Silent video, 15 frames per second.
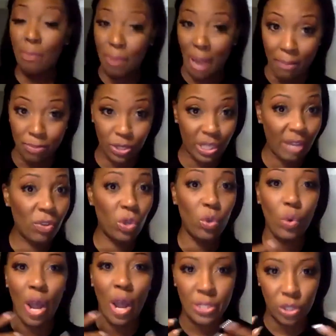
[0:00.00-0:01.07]
but I'm just giving
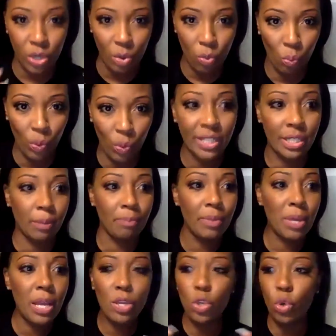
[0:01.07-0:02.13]
you guys wisdom.
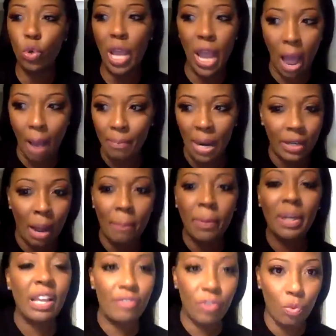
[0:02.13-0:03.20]
You can't, I'm not, I'm
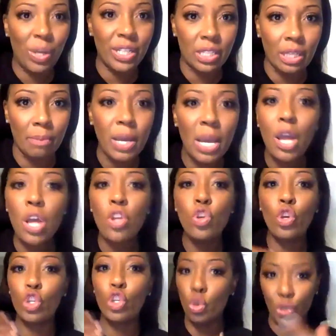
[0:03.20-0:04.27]
gonna give you wisdom. You
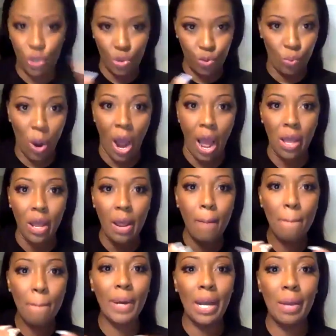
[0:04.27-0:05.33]
can do what you want,
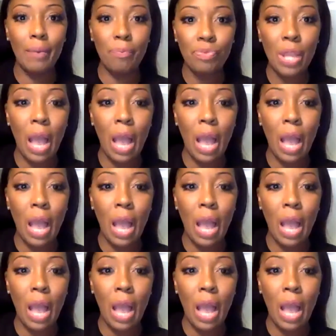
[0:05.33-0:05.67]
but